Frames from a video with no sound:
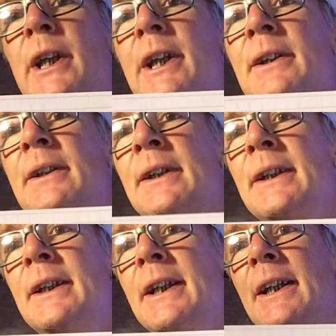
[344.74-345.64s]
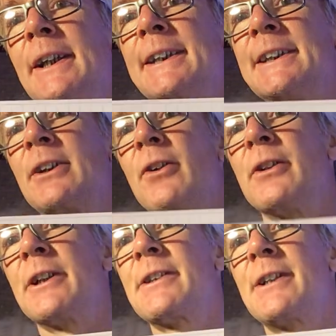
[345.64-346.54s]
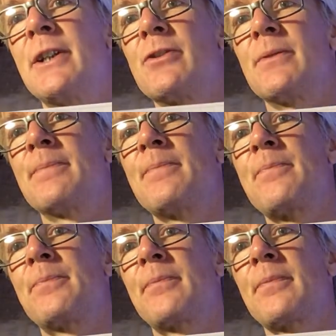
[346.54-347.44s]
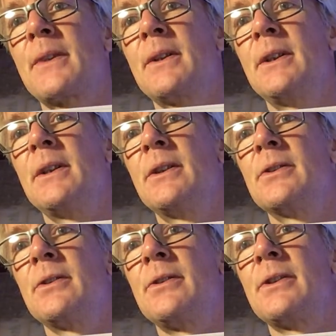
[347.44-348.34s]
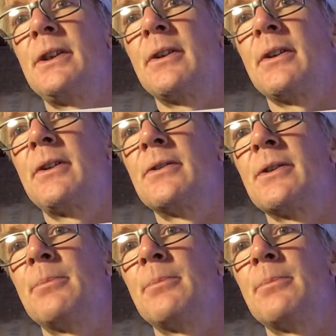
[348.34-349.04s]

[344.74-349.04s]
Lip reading: in. And this is called an extension. So you see here, here's the